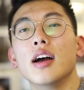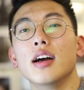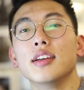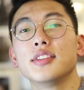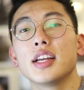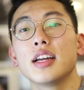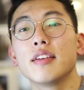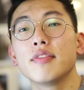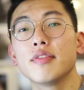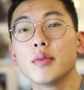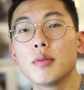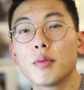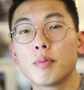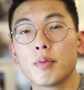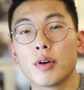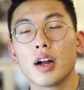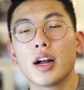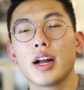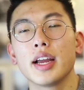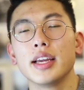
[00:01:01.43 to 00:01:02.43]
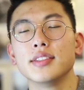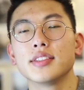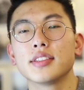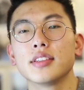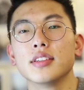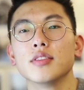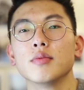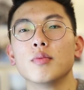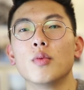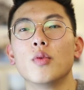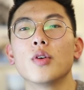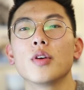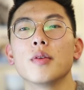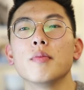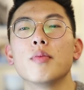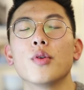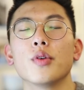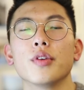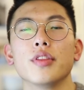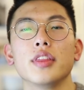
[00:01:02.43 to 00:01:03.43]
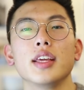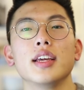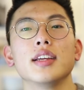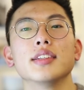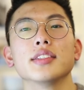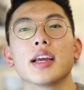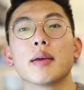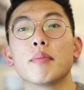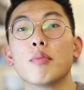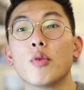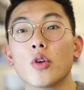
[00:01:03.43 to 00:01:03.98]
Aside from the price, there's more important things like